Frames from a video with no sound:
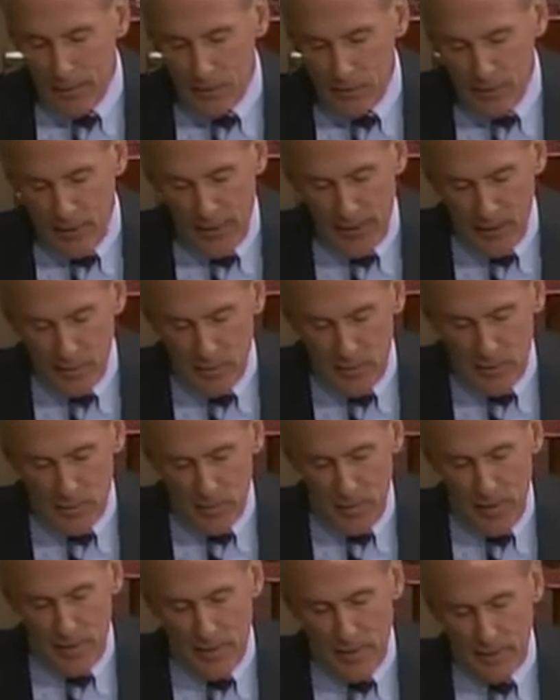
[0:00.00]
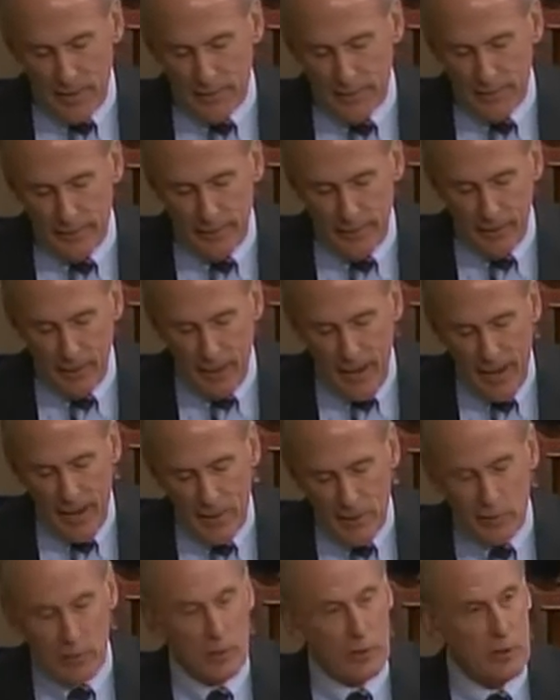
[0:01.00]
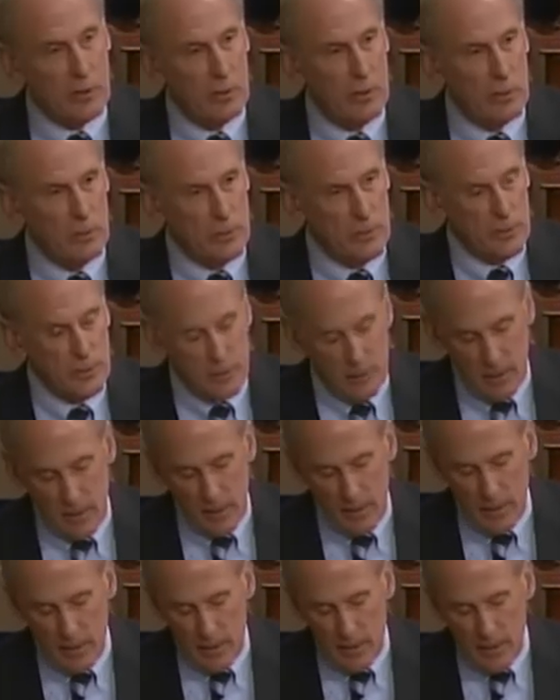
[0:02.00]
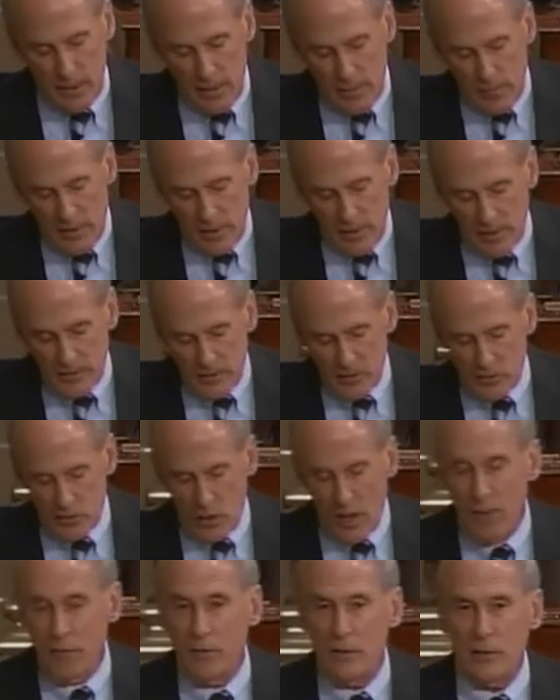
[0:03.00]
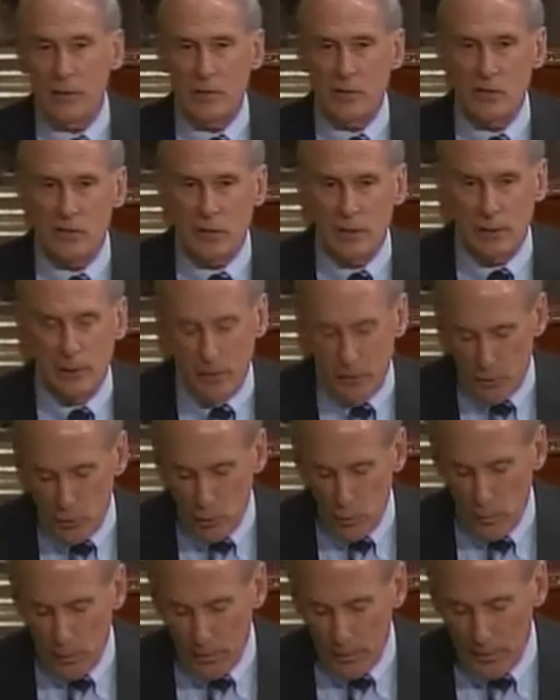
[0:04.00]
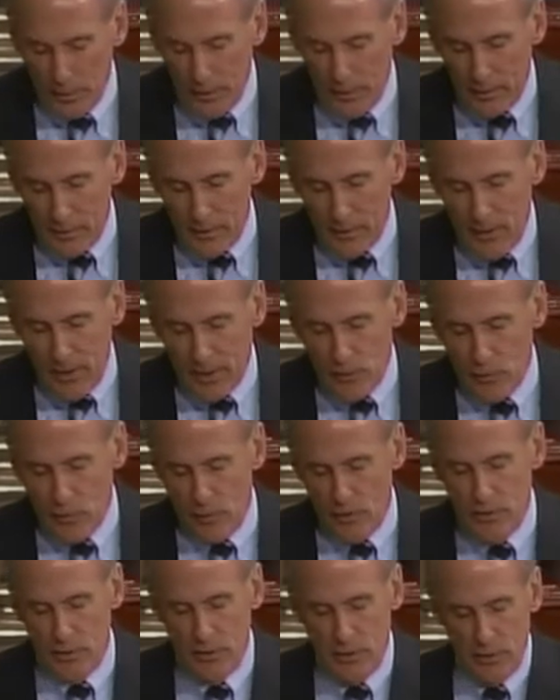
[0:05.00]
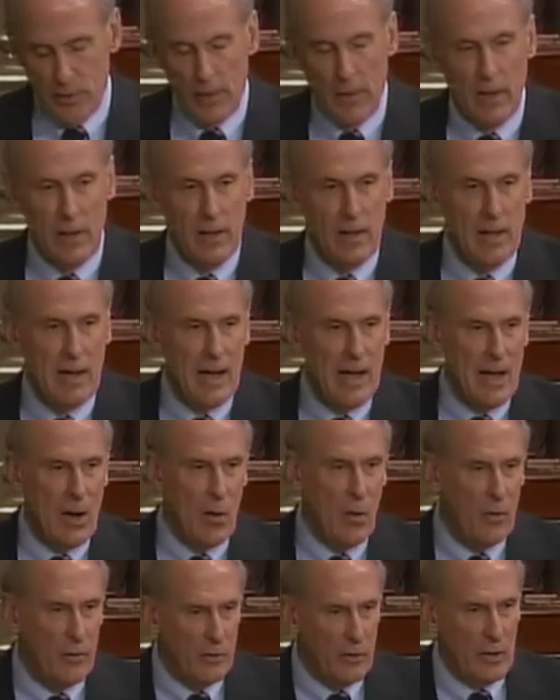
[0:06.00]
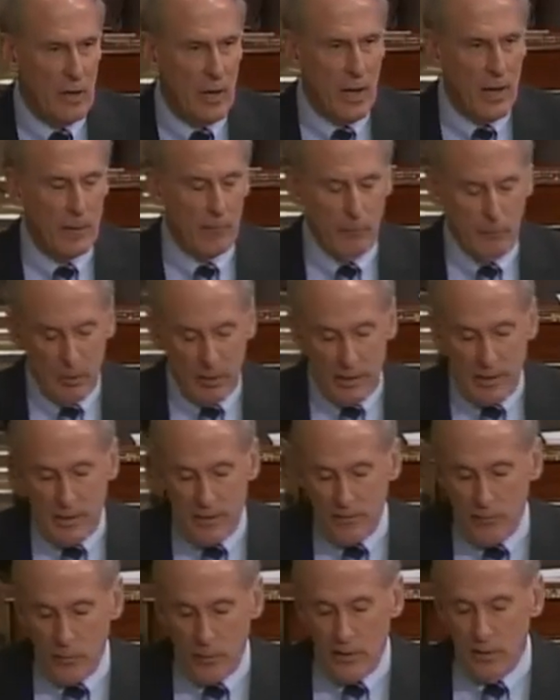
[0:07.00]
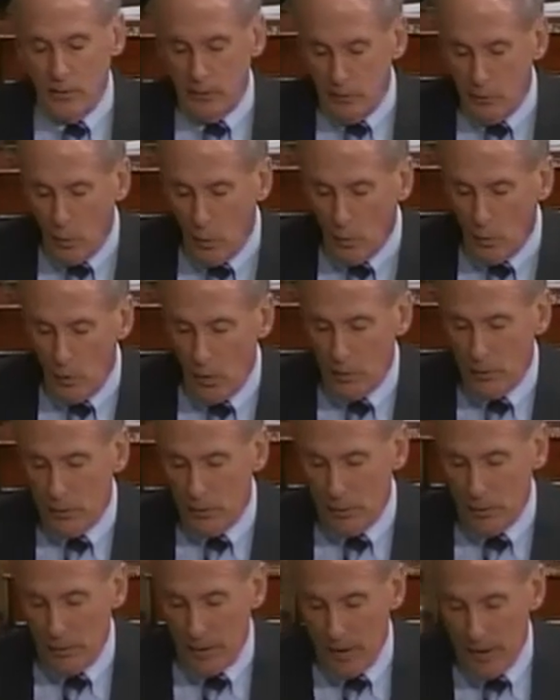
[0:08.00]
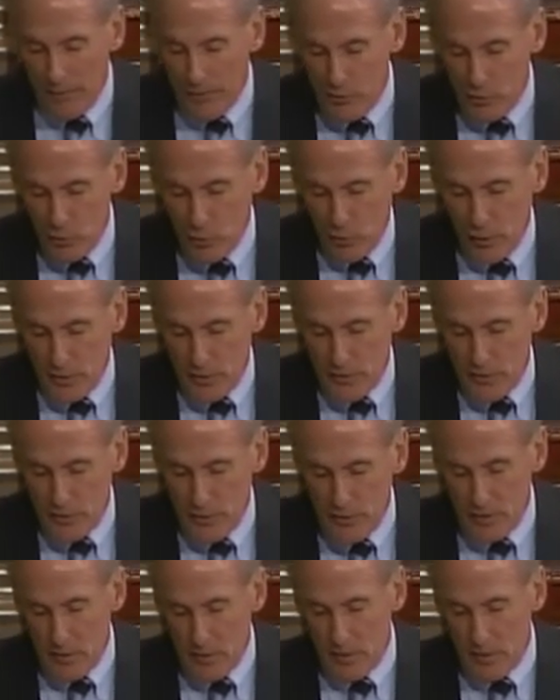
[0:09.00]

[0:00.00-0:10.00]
entitlement spending, little action occurs because it's often considered too politically dangerous. However, I believe we no longer have a choice.